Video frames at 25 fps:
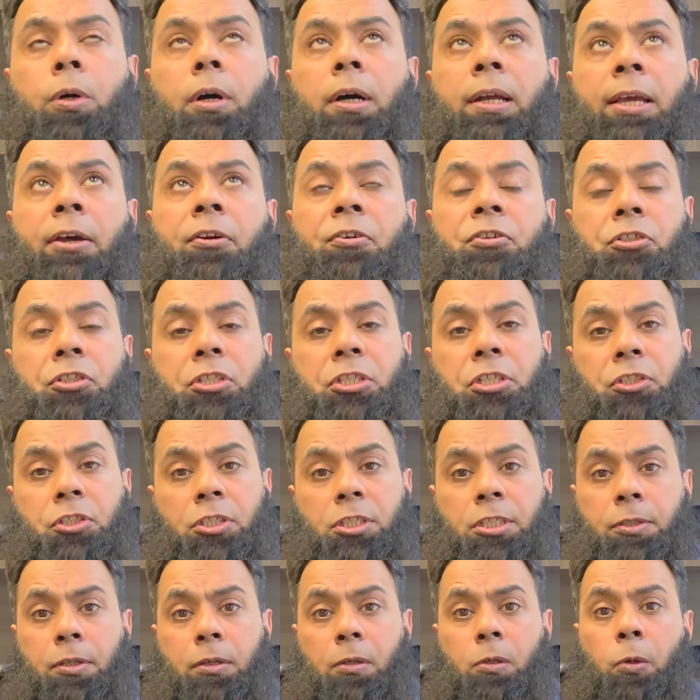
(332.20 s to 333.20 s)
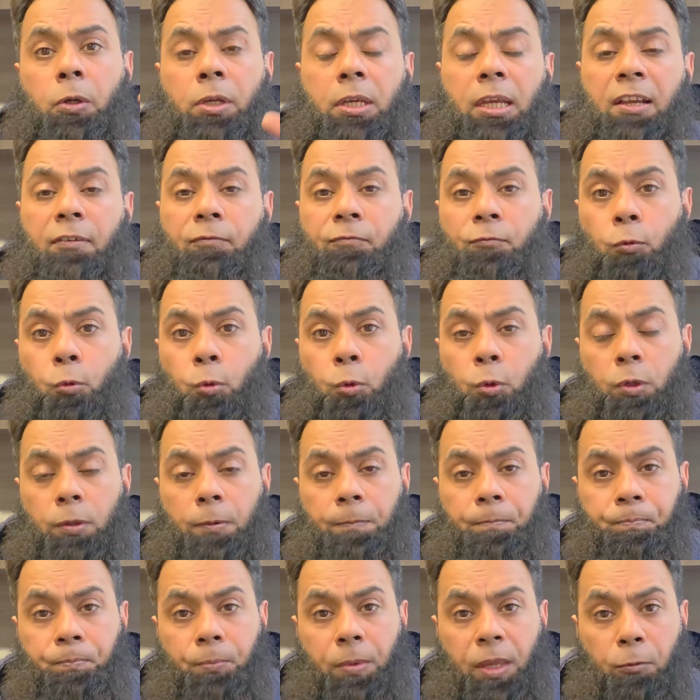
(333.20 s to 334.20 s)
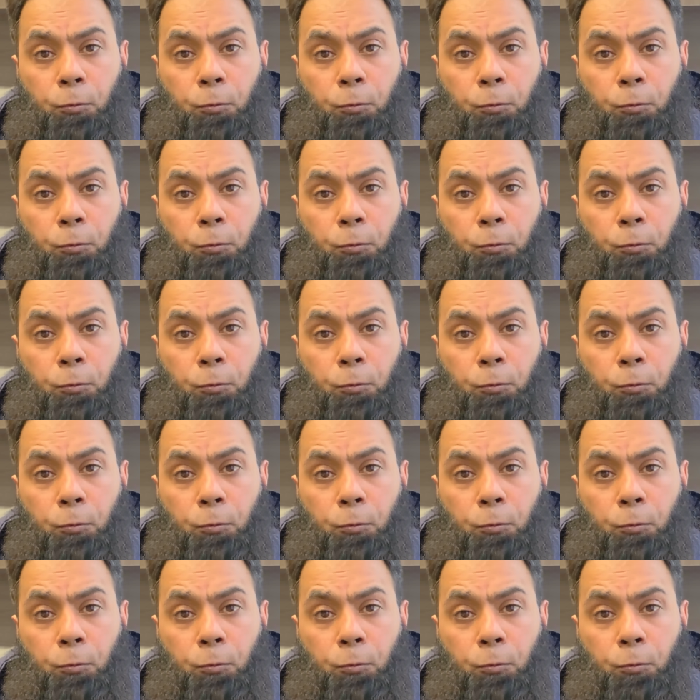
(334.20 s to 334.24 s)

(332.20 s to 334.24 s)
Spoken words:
IRCC, they're looking for